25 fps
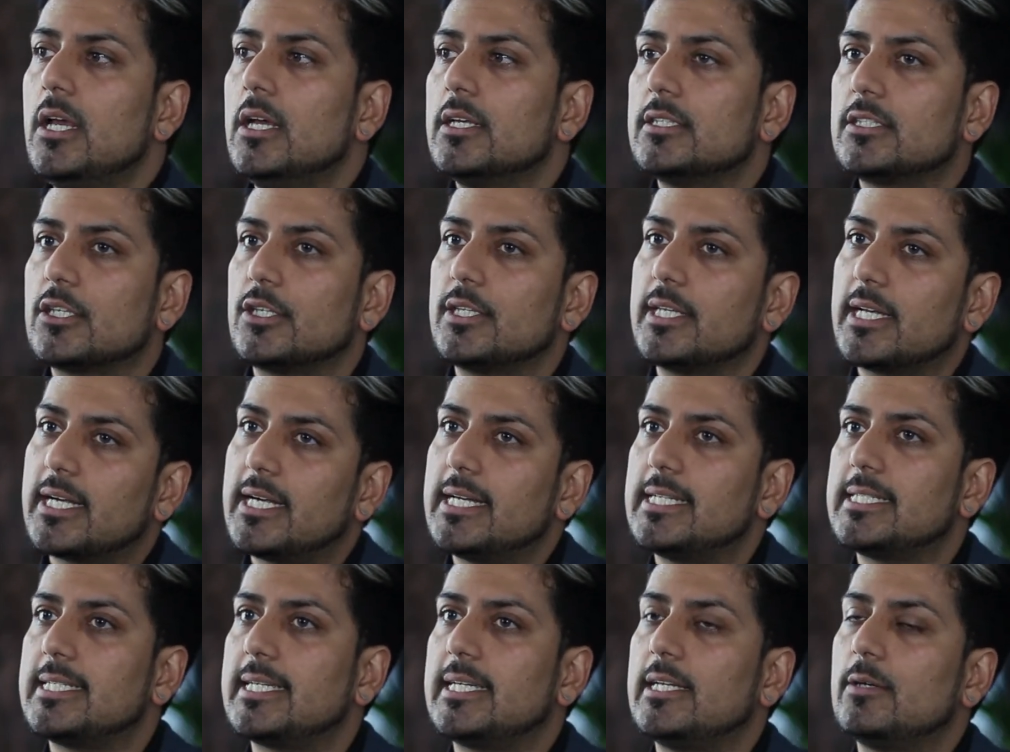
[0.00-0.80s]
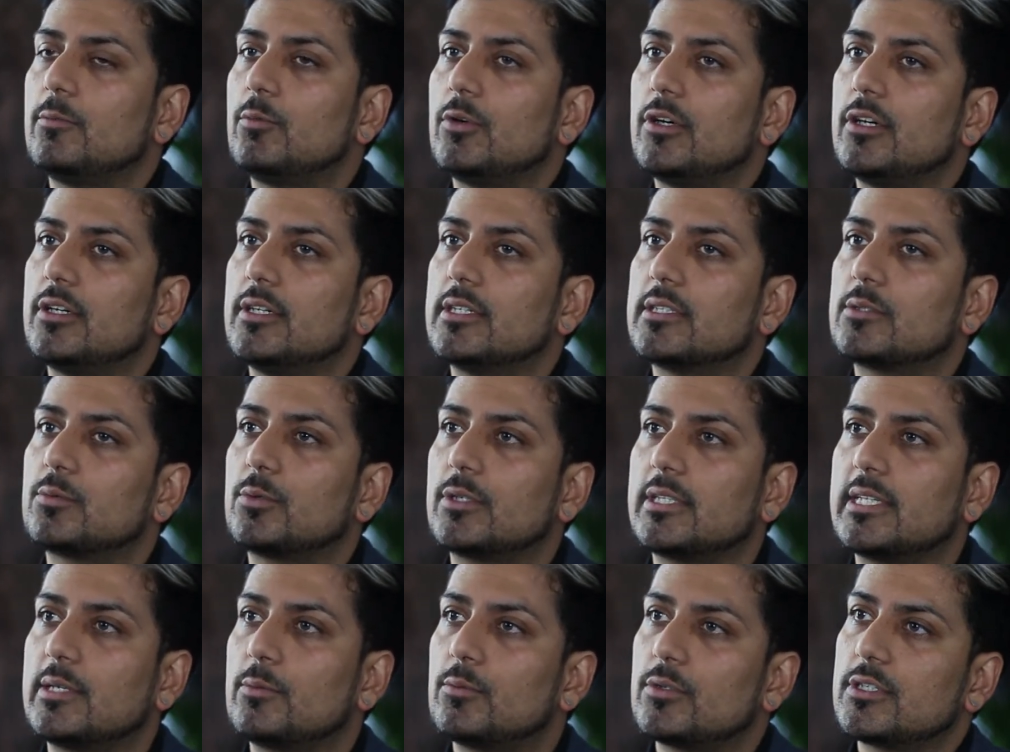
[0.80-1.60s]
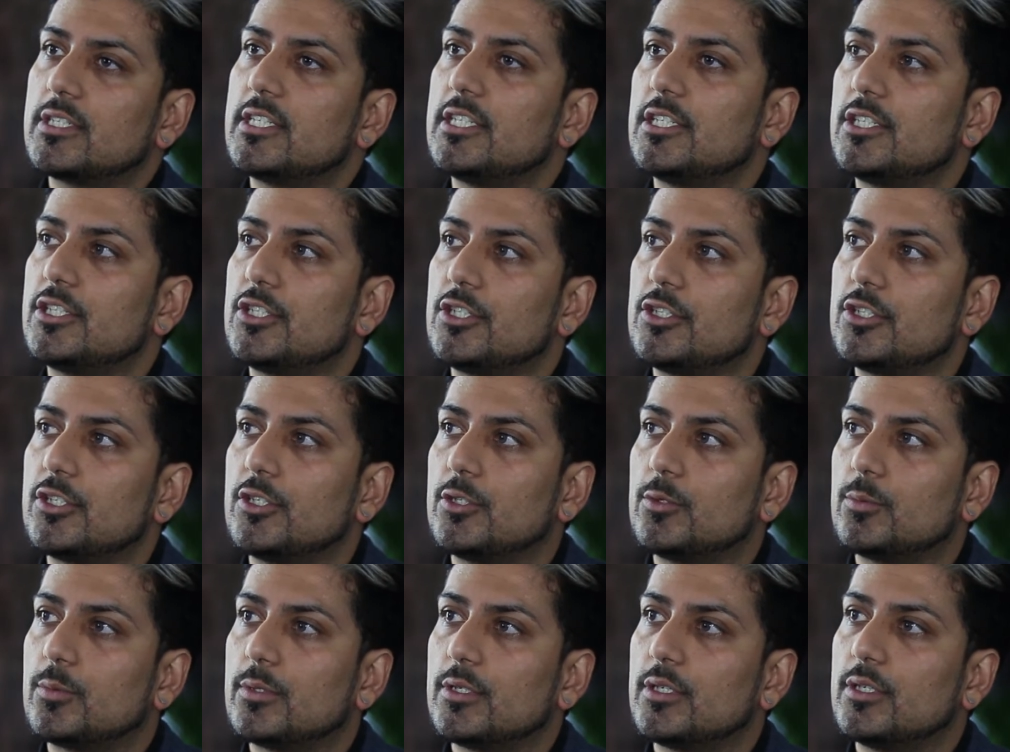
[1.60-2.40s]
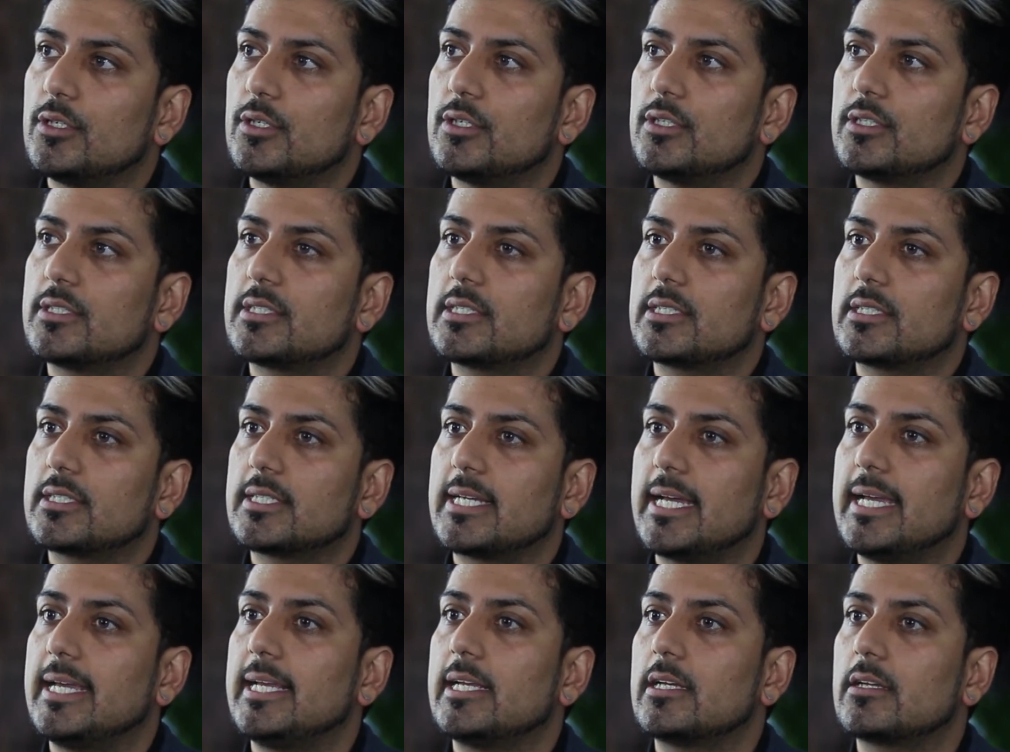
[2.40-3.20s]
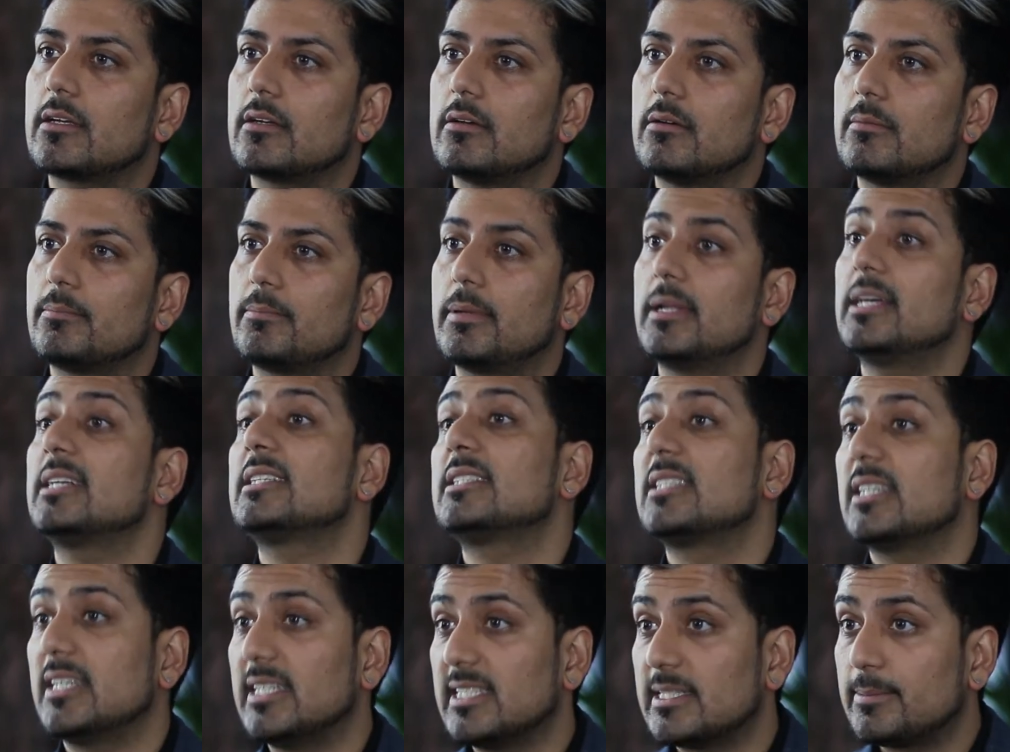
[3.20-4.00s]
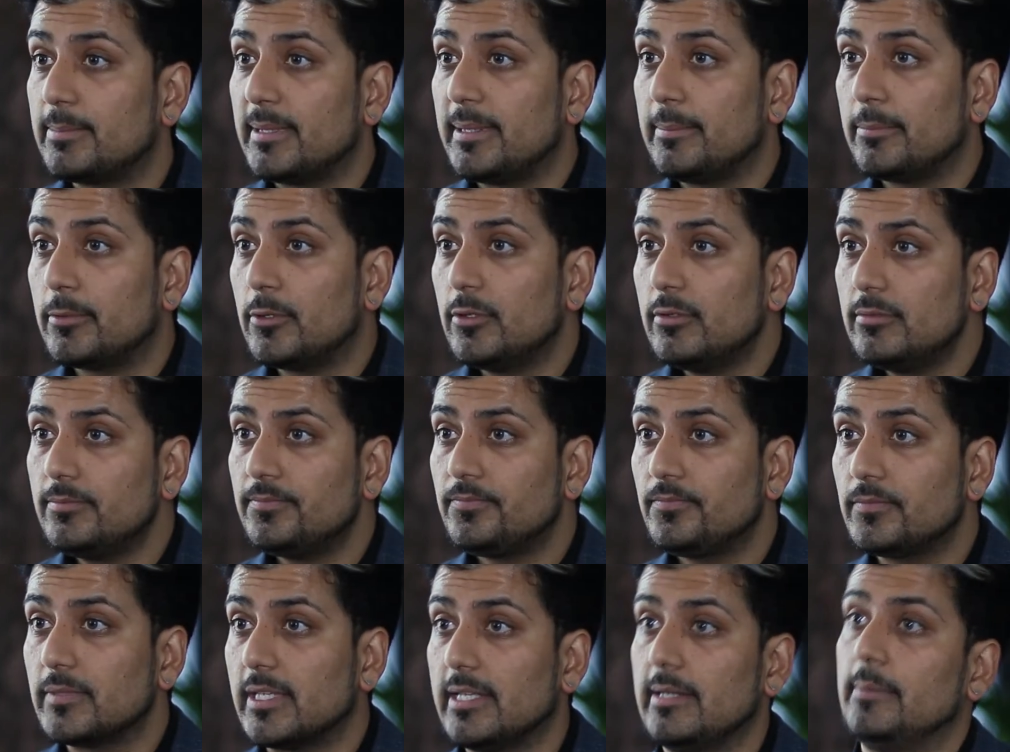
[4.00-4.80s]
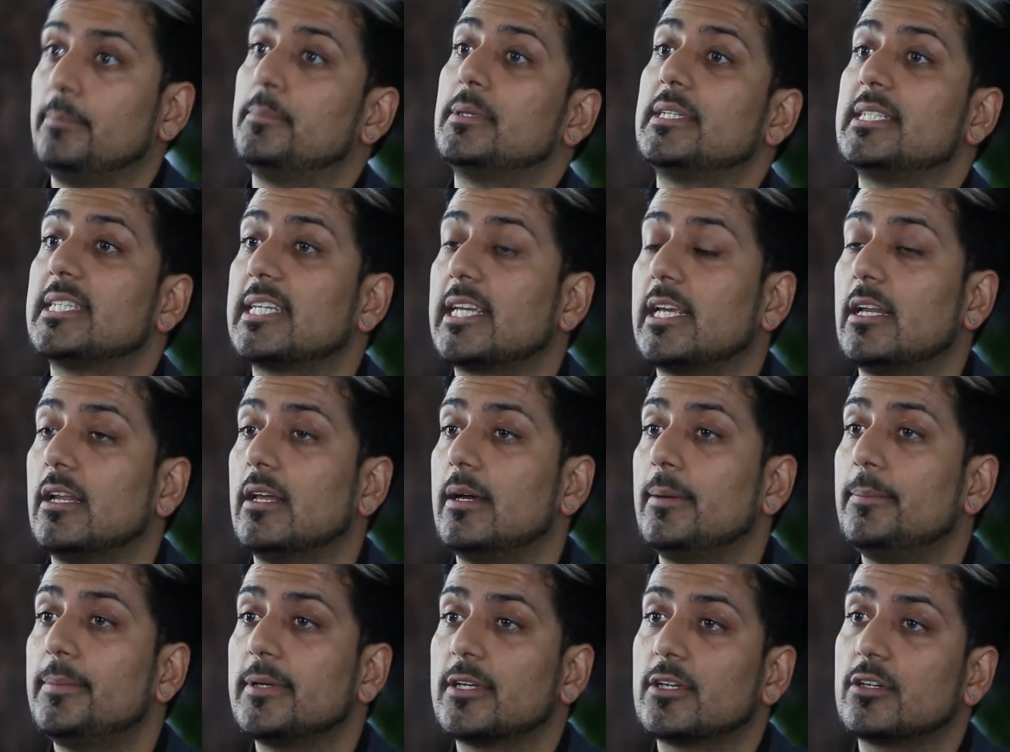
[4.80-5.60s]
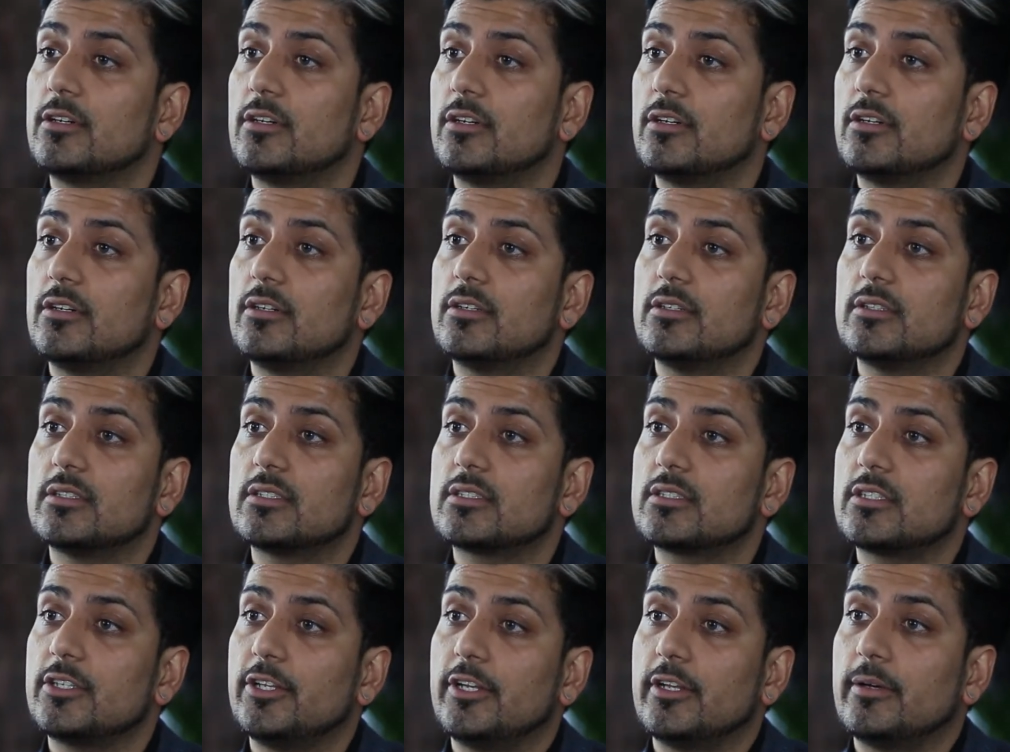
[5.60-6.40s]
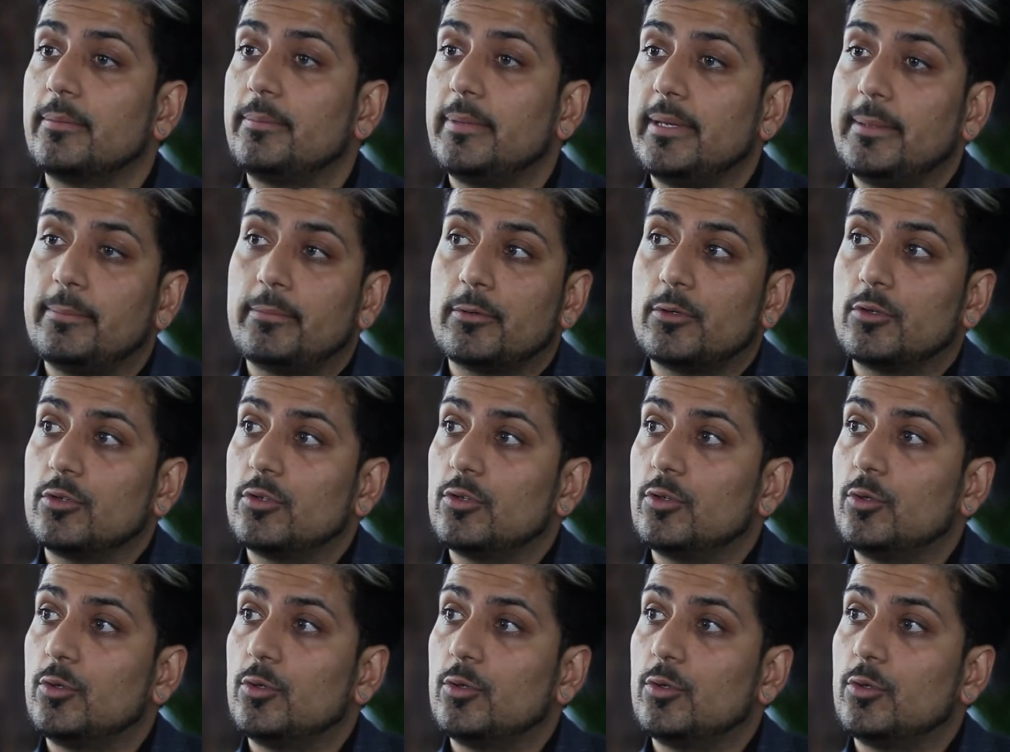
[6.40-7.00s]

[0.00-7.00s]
So the idea was, what they wanted to do was take plus size people in particular, because, you know, people